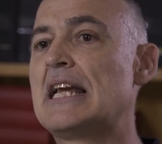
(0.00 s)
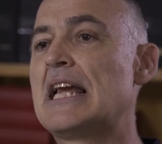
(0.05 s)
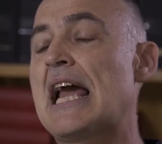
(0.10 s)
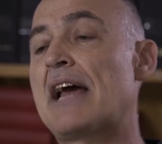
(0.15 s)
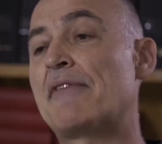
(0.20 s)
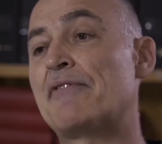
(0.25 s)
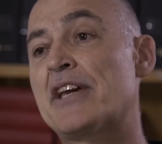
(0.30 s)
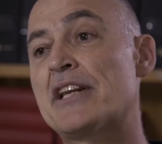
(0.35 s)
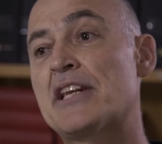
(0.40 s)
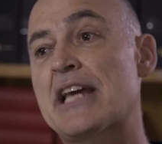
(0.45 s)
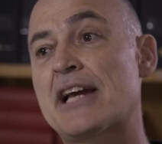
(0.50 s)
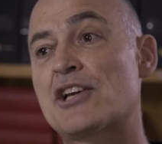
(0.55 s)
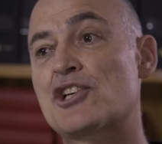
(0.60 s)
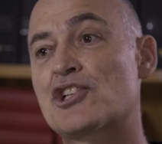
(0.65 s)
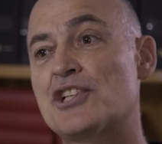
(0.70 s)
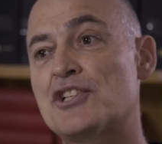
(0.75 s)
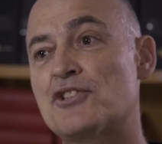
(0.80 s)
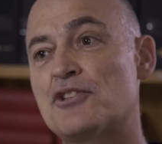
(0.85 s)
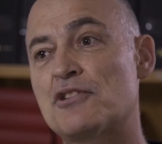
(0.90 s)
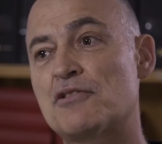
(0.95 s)
and then
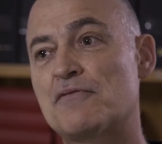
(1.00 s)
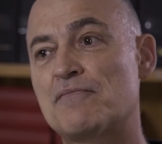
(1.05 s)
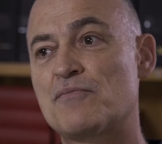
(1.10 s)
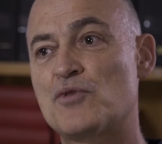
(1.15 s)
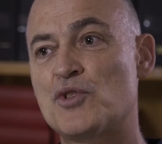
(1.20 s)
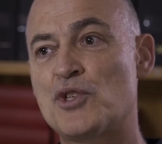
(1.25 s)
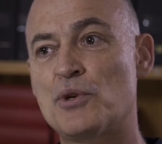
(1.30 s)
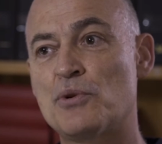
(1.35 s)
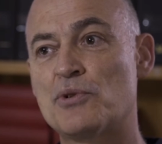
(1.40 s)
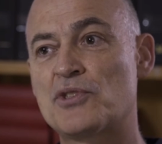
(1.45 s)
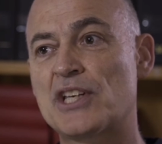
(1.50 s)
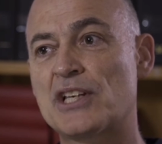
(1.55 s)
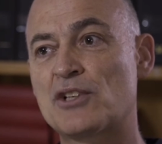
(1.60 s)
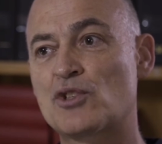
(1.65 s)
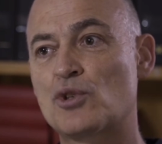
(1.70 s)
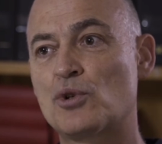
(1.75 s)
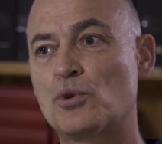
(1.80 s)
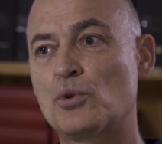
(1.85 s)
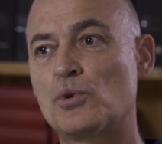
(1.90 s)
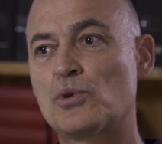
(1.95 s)
actually to using
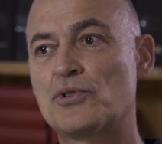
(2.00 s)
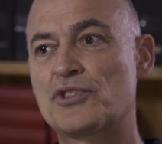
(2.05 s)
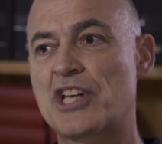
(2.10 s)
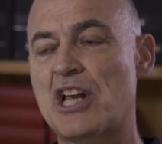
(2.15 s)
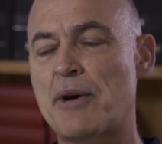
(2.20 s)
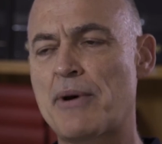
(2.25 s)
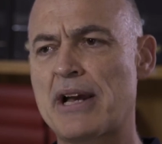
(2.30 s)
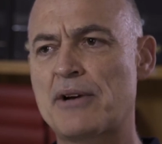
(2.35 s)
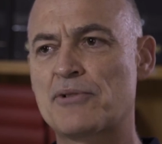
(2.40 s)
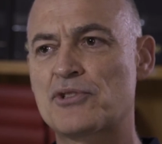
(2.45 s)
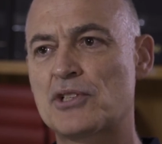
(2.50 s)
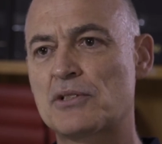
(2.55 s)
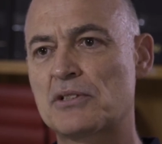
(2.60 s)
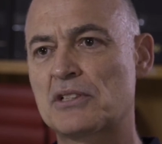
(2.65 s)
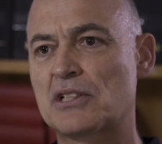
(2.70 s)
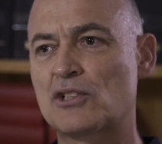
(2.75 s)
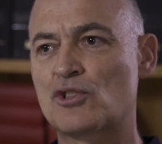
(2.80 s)
tools to go out and